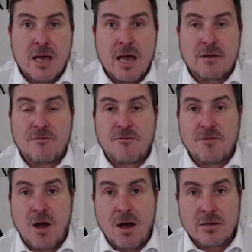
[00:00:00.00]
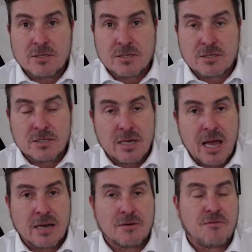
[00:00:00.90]
and flasks
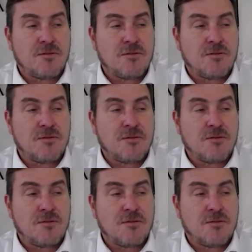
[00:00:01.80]
and